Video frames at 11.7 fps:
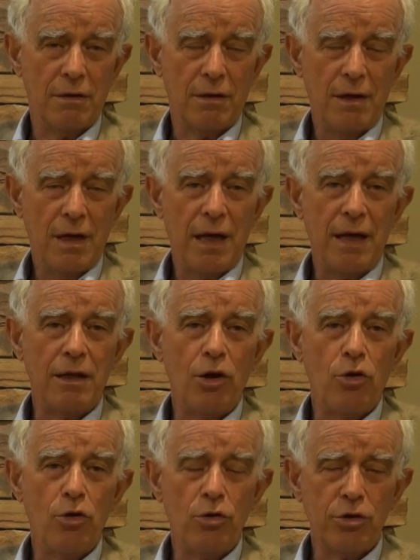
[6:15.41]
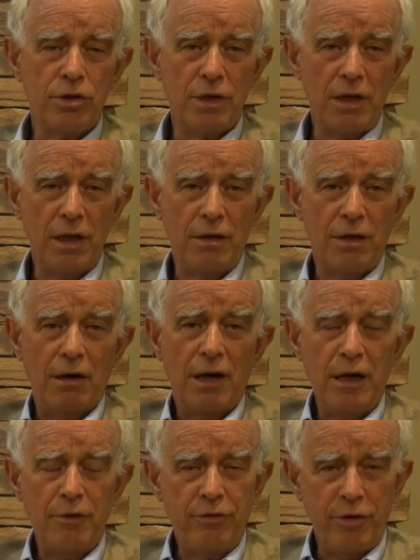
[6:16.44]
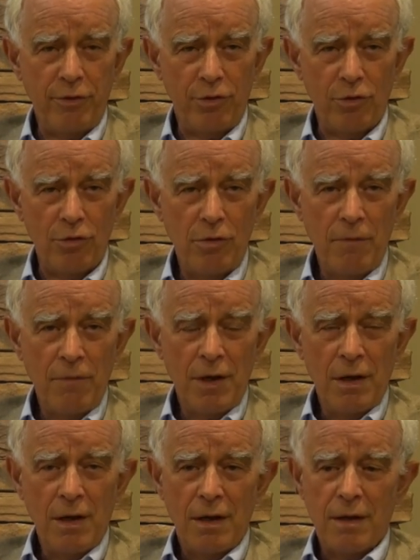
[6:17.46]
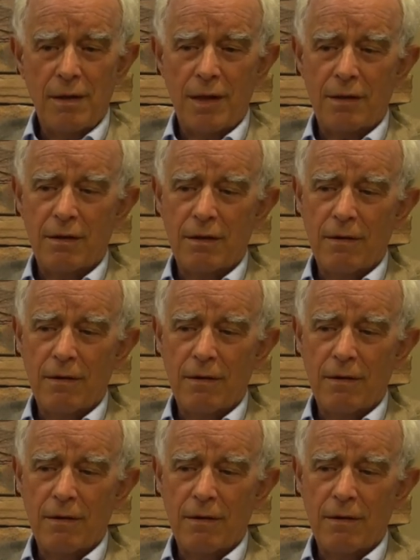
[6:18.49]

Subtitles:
Mm-hmm. And they learned in their life review that